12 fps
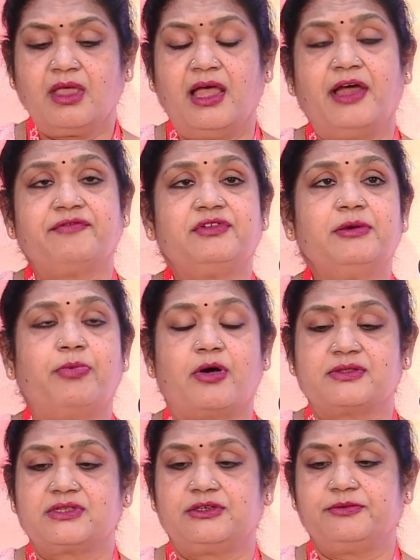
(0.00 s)
after
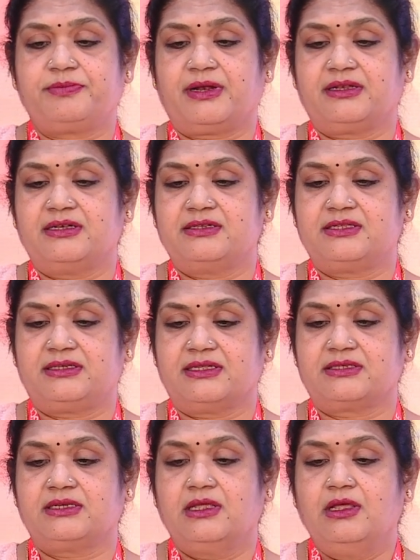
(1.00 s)
positive pregnancy
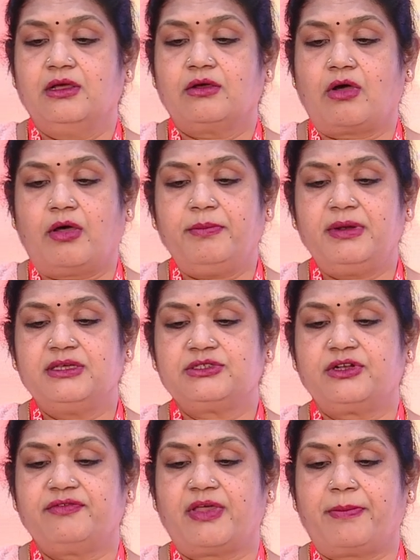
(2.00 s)
test.
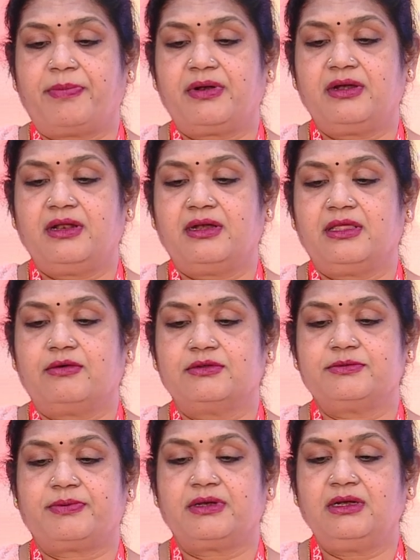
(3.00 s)
Combination of heparin and
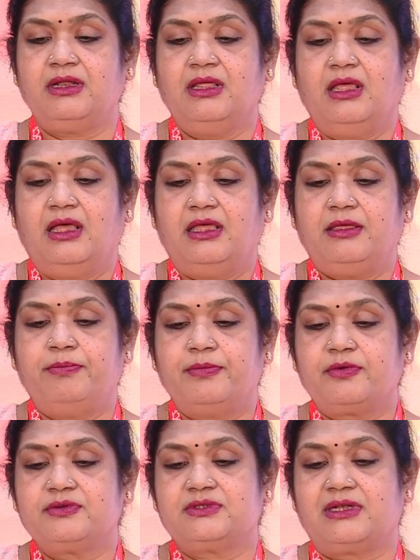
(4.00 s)
icosapent
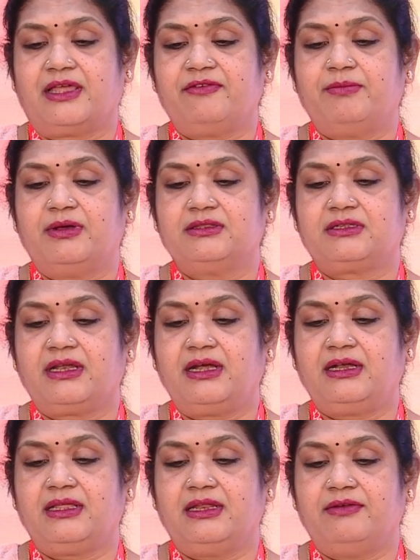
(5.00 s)
improves live birth
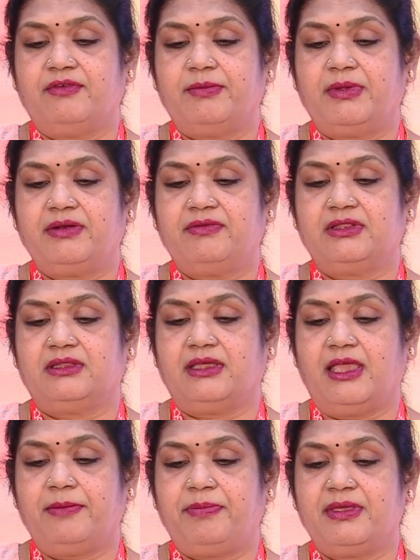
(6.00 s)
rate in women with
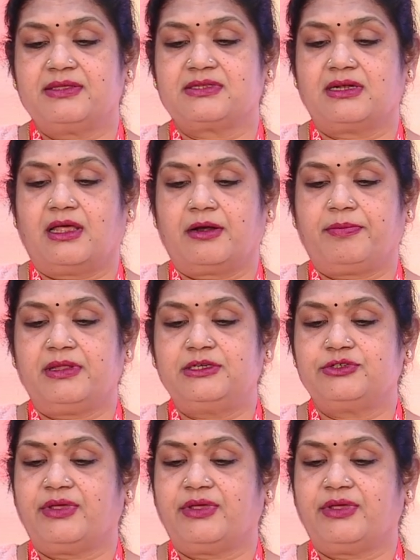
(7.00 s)
APS and RPL to